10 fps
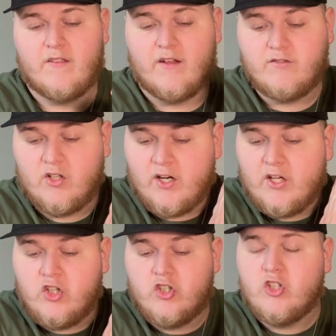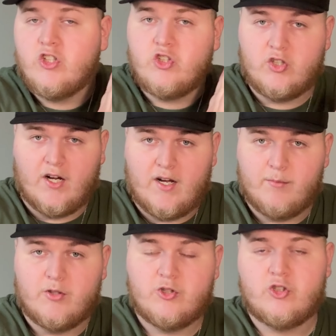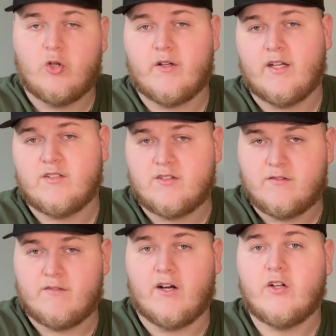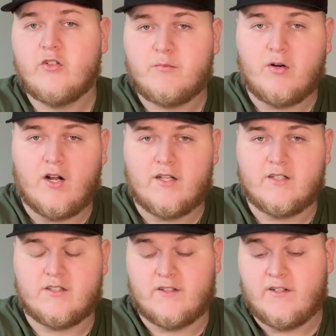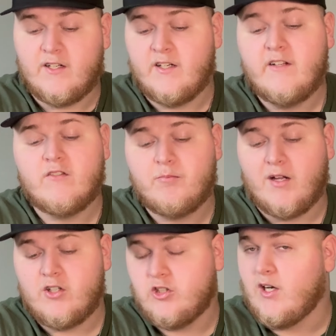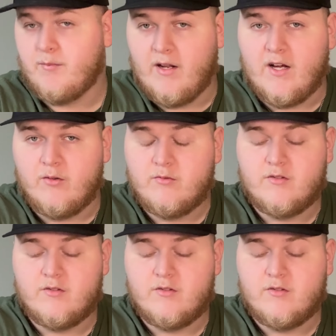They have done a good job showcasing the value of the product, and they did an even better job now,